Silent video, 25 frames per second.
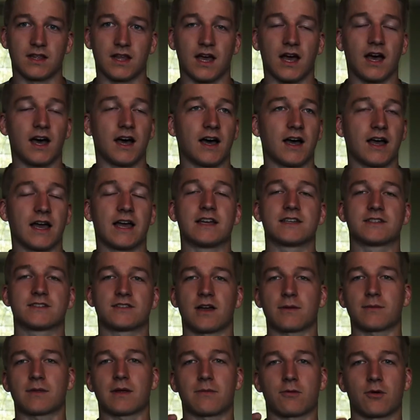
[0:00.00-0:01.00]
As
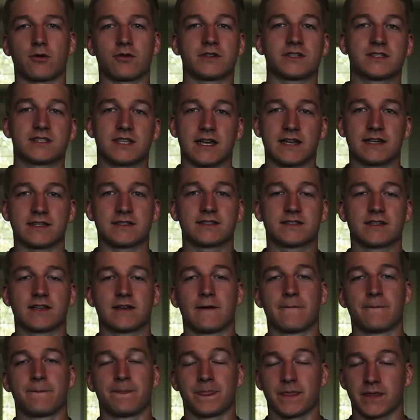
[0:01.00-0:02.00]
Natap always says,
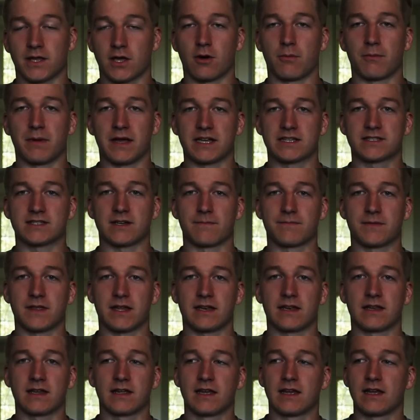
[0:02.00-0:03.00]
go make
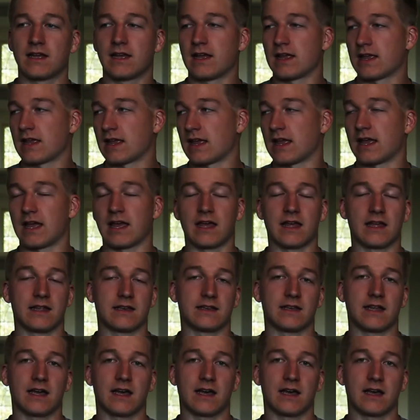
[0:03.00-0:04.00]
something,
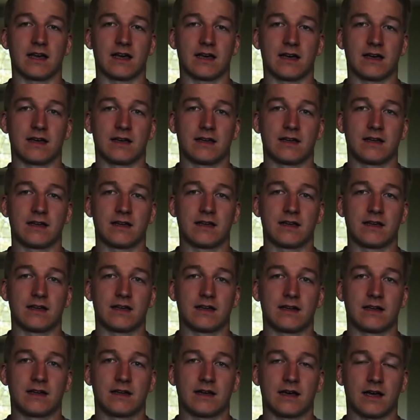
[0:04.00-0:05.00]
and
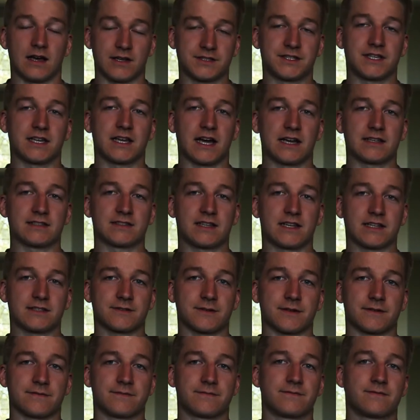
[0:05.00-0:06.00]
I'll see you guys in the next
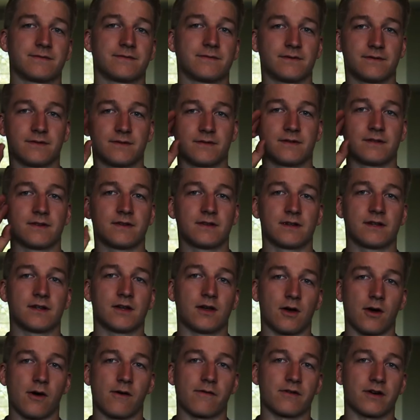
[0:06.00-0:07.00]
one.
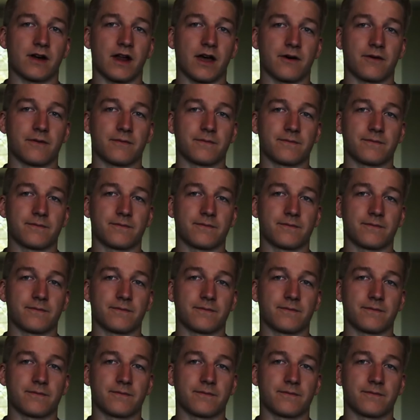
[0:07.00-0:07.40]
Over and out.